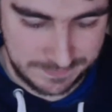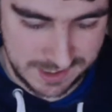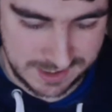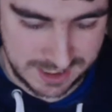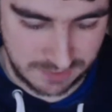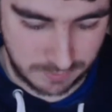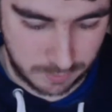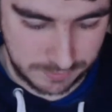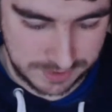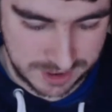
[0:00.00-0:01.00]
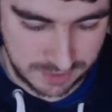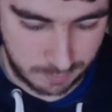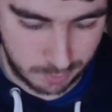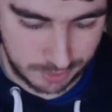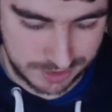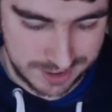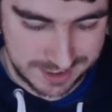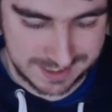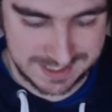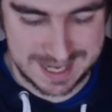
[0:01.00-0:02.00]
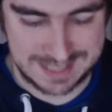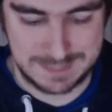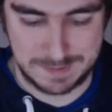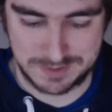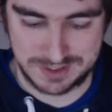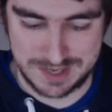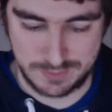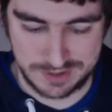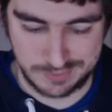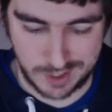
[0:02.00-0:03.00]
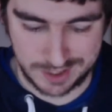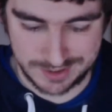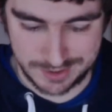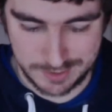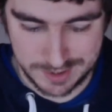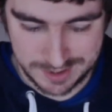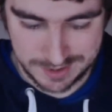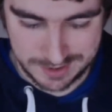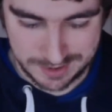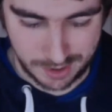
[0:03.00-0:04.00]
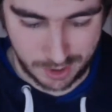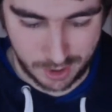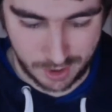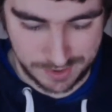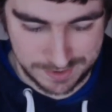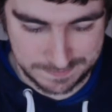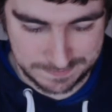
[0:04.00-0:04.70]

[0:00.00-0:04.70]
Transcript: tiered rewards, so you can keep up to date with what I do on